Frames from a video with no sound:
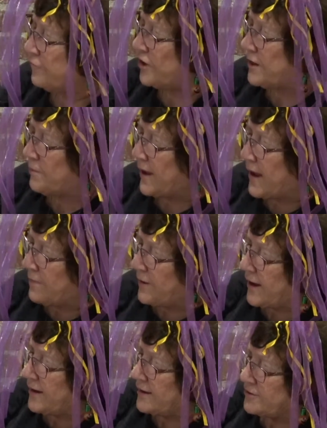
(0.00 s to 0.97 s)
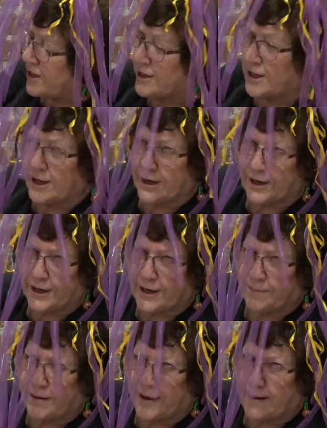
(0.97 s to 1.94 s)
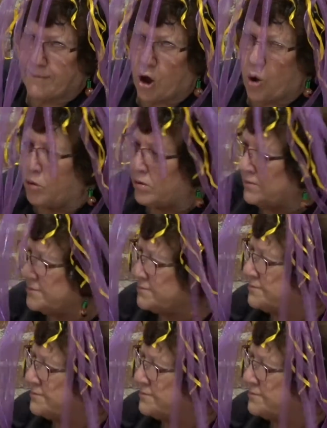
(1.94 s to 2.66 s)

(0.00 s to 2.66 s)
for the baby. In a little itty-bitty bowl.